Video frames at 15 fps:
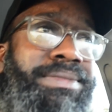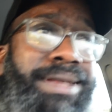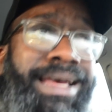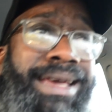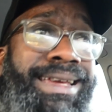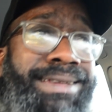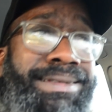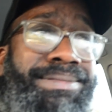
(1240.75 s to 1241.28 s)

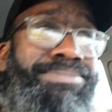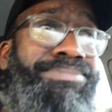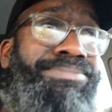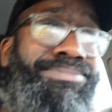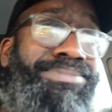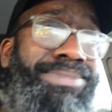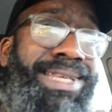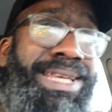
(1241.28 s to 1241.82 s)
like
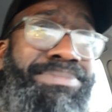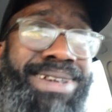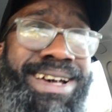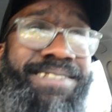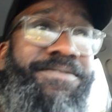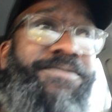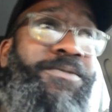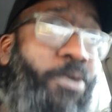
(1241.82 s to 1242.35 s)
in
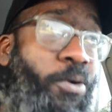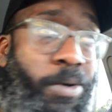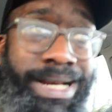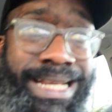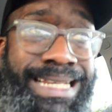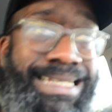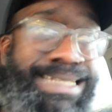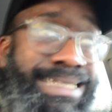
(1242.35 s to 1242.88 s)
my
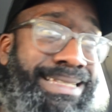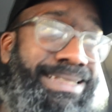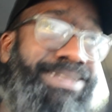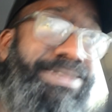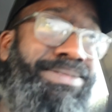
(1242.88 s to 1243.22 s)
40s,